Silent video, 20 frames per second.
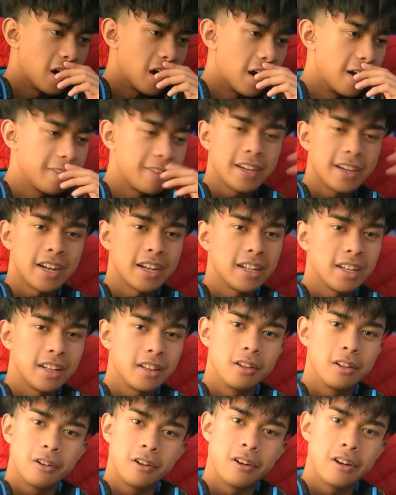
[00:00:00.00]
I think I need to
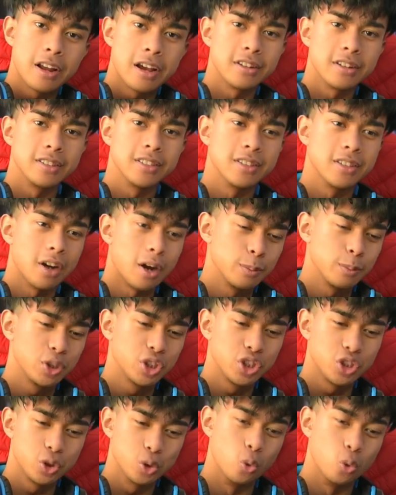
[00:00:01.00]
learn how to stop
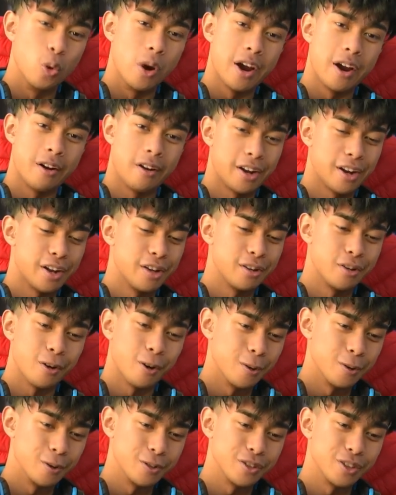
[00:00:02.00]
swearing and
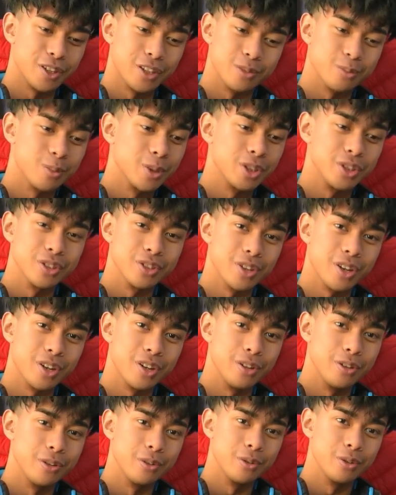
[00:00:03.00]
cursing as much as I
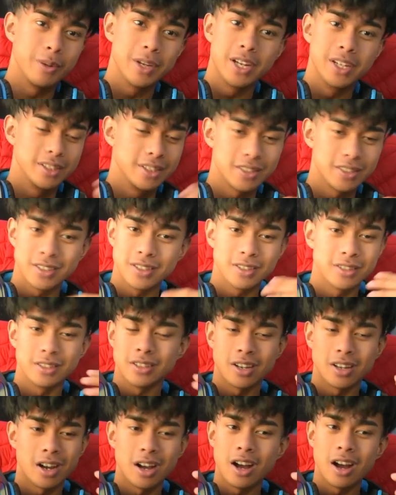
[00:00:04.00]
do. Because
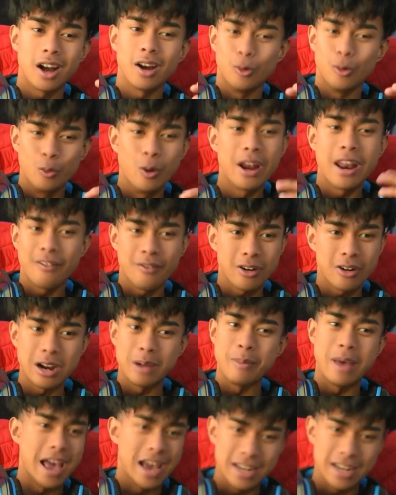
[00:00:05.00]
whenever
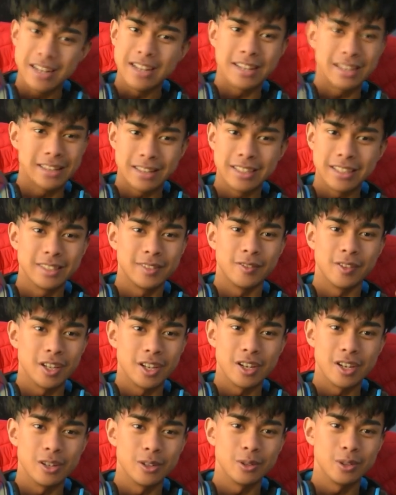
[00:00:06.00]
I'm editing these
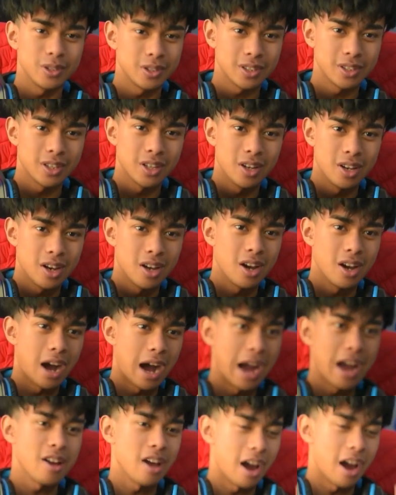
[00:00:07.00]
videos,
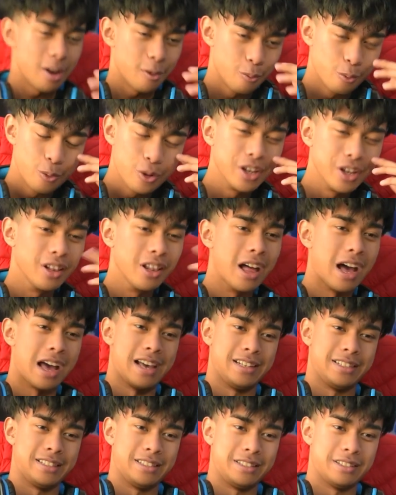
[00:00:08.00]
I
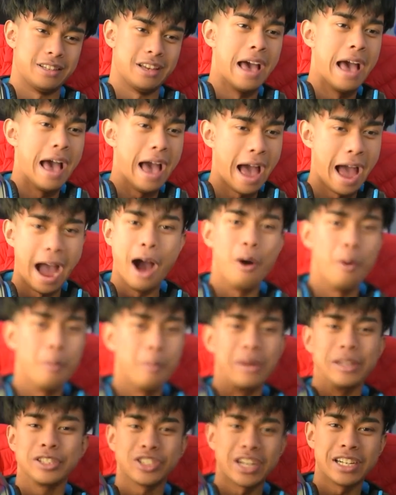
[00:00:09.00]
realize how
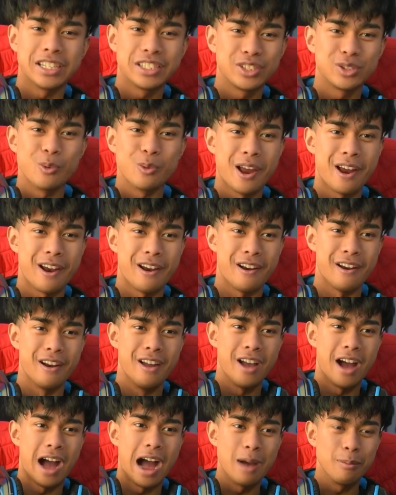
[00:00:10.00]
much I swear.
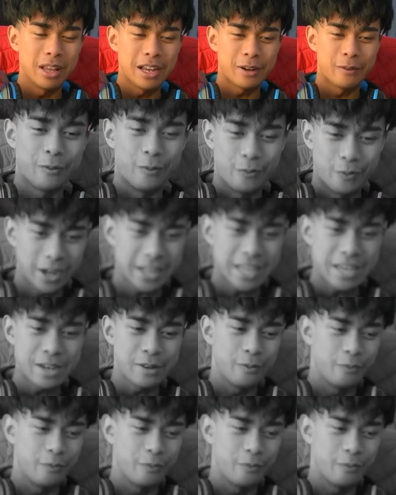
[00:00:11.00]
I'm like, fucking.